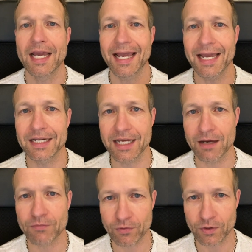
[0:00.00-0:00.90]
and
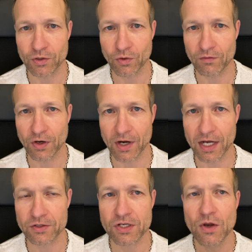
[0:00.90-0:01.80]
come through the door of your
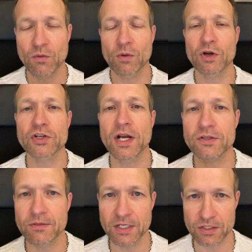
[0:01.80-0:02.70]
house. We want your house
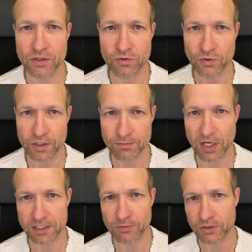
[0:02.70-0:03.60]
to be as neutral as
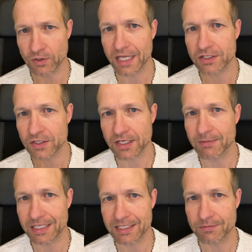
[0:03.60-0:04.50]
possible. So that's just some of
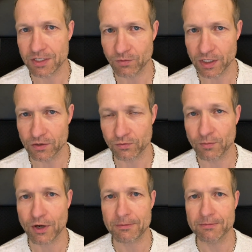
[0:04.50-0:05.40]
the tips that we use for
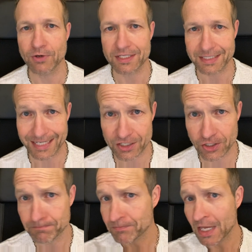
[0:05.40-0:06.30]
prep and presentation.